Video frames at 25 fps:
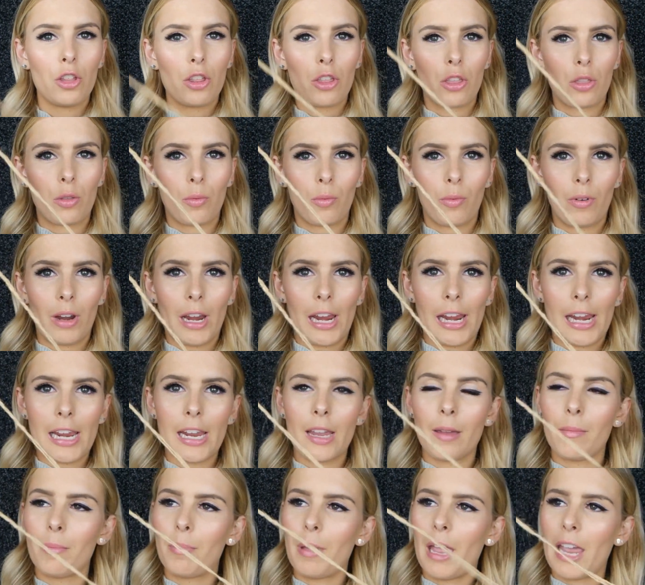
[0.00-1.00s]

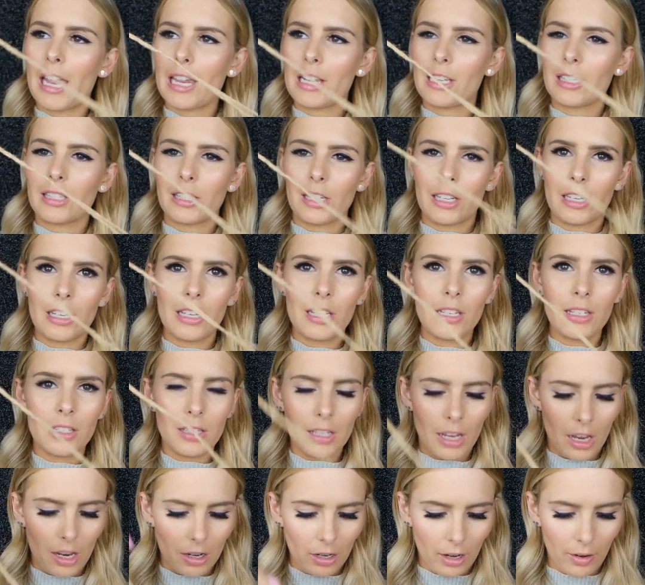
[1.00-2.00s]
3
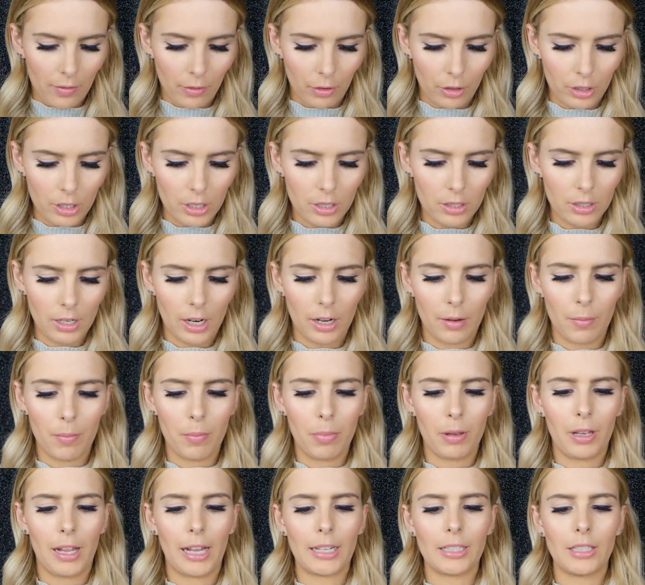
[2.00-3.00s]
pieces and I've already started
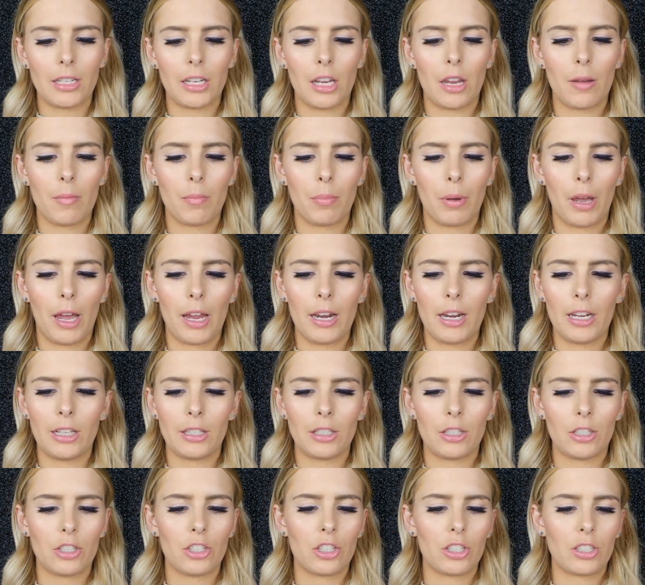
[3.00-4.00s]
plaiting it, but
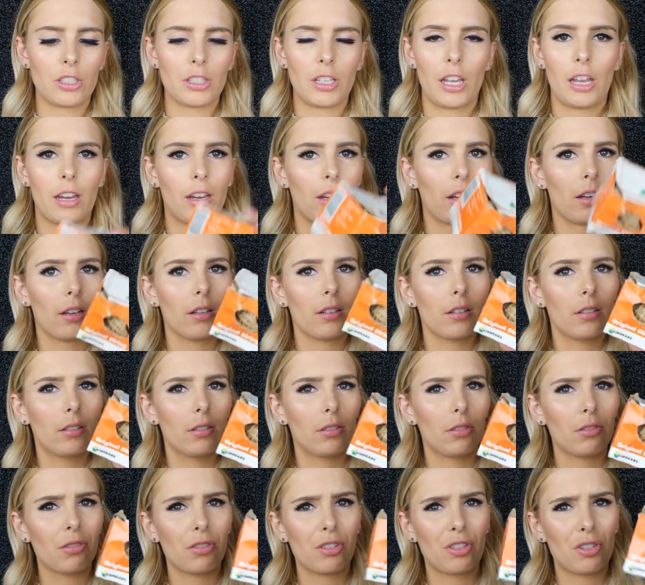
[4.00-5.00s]
it's just like
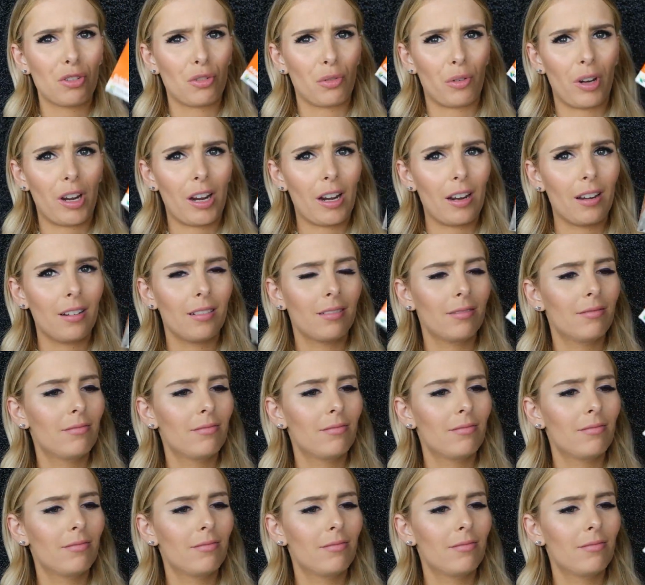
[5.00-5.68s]
string.